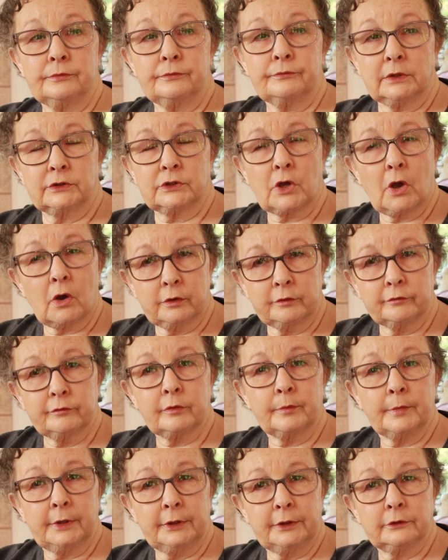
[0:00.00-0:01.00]
it's hard
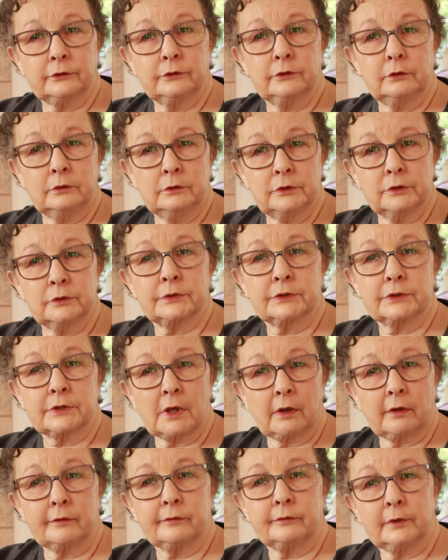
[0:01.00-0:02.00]
for me to do
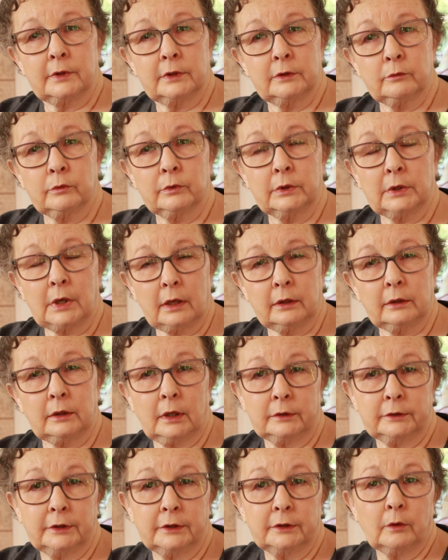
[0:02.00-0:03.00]
stuff.
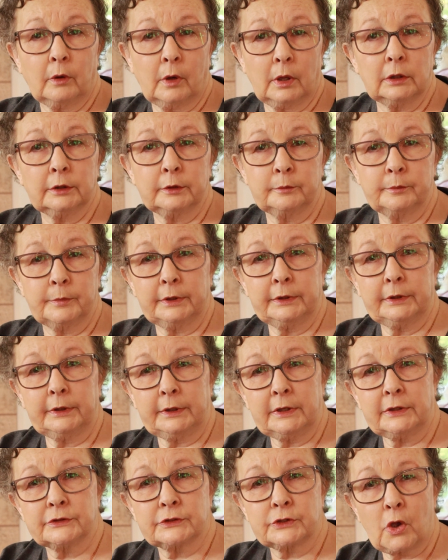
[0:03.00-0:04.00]
I'll admit
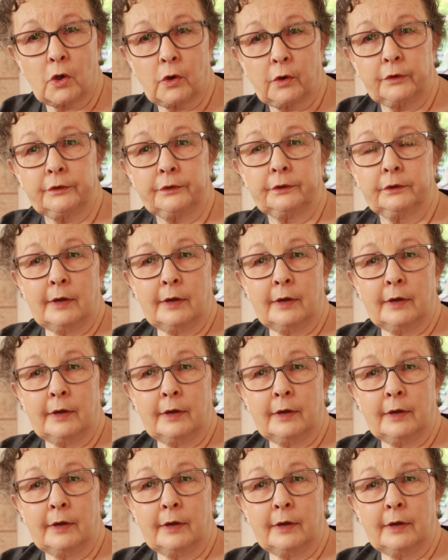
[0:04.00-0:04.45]
it, it's hard.